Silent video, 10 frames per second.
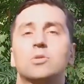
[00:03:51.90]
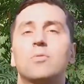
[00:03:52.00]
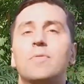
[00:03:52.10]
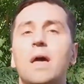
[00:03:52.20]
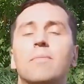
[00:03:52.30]

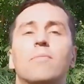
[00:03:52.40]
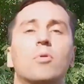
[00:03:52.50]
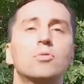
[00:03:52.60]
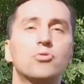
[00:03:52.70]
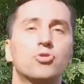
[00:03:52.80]
So then
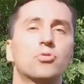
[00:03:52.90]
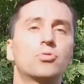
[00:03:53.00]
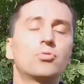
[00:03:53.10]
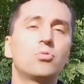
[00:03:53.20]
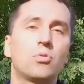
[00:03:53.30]
what you
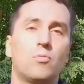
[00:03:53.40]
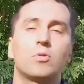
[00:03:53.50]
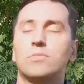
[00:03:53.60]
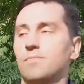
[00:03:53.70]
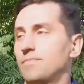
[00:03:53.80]
should do, what